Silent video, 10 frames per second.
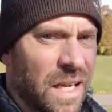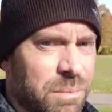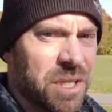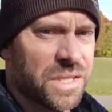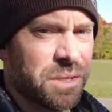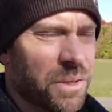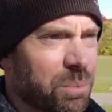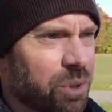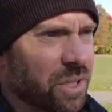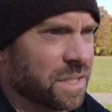I'm considering
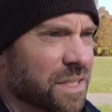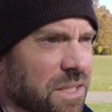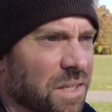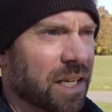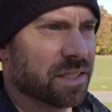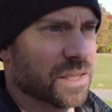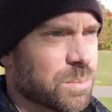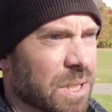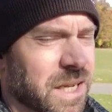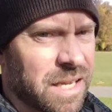putting on sunglasses,
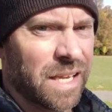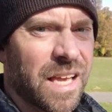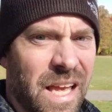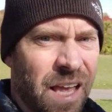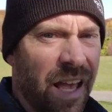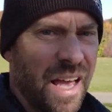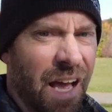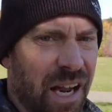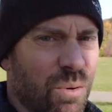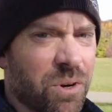but
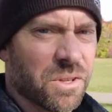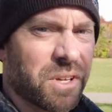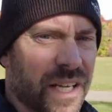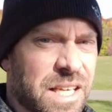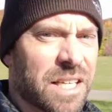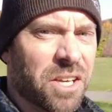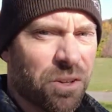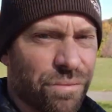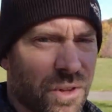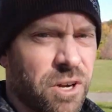I don't want to look like any
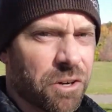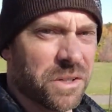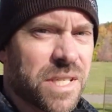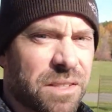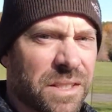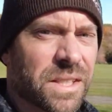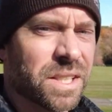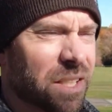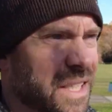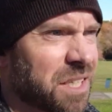other vloggers out there.